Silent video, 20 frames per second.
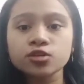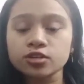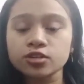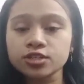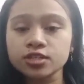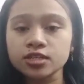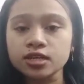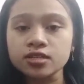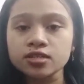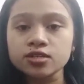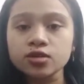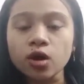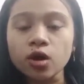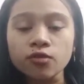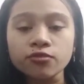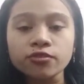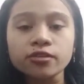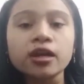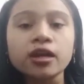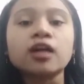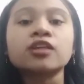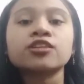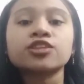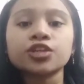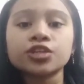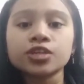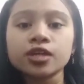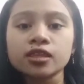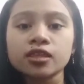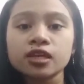sources offer
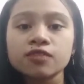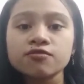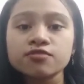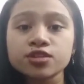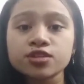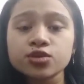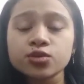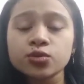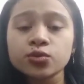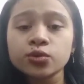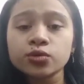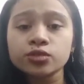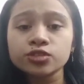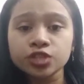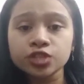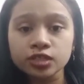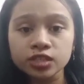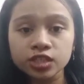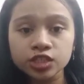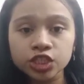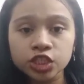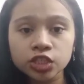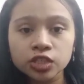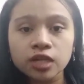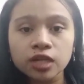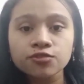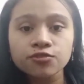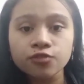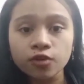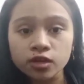alternatives to
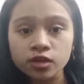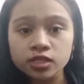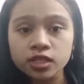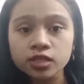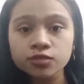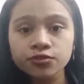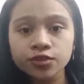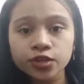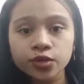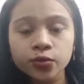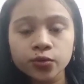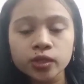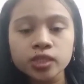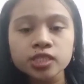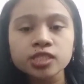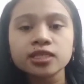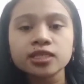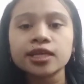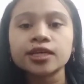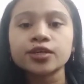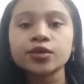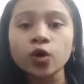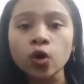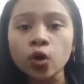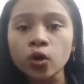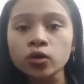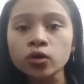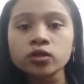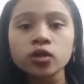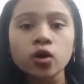traditional fossil fuels like
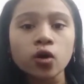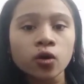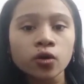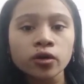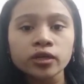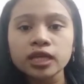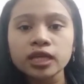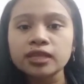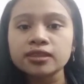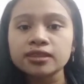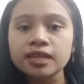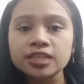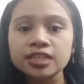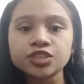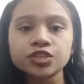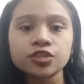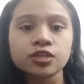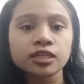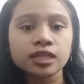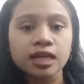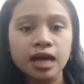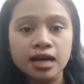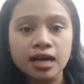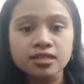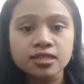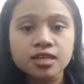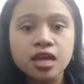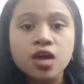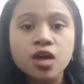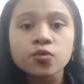coal, oil, and natural
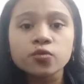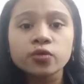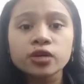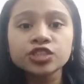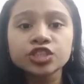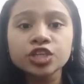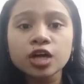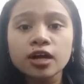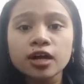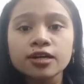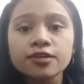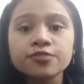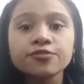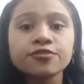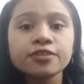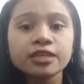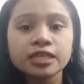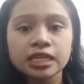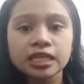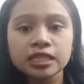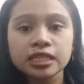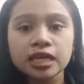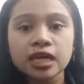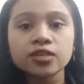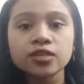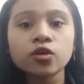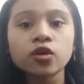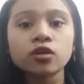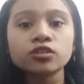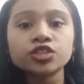gas, which are finite
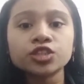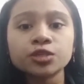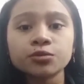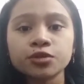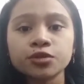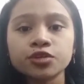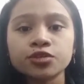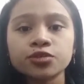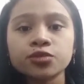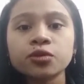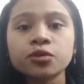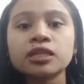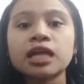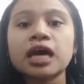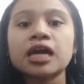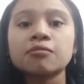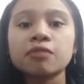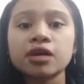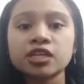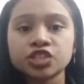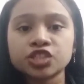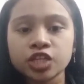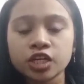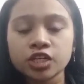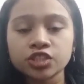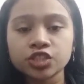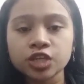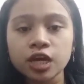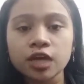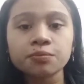and contribute to climate
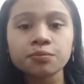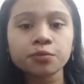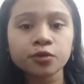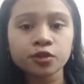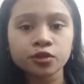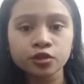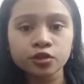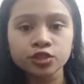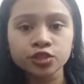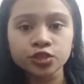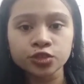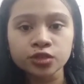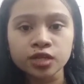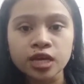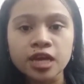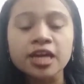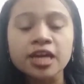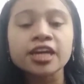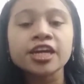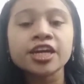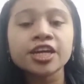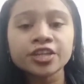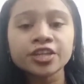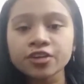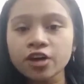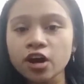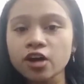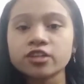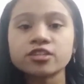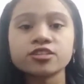change and pollution.
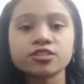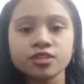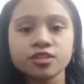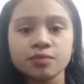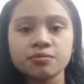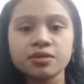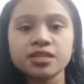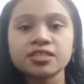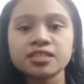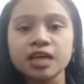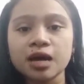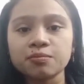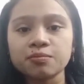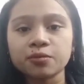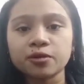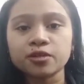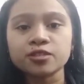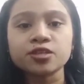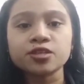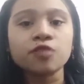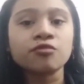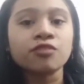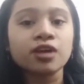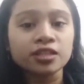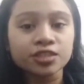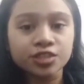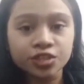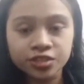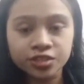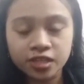Here are some examples of
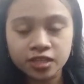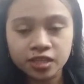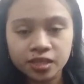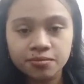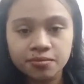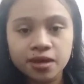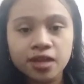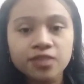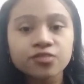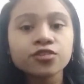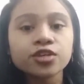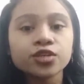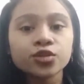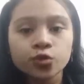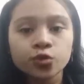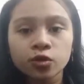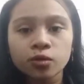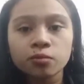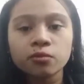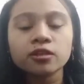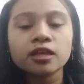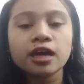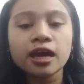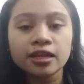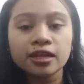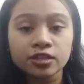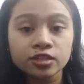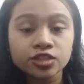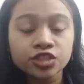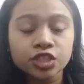alternative and renewable
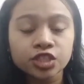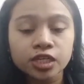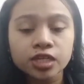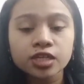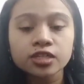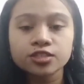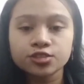energy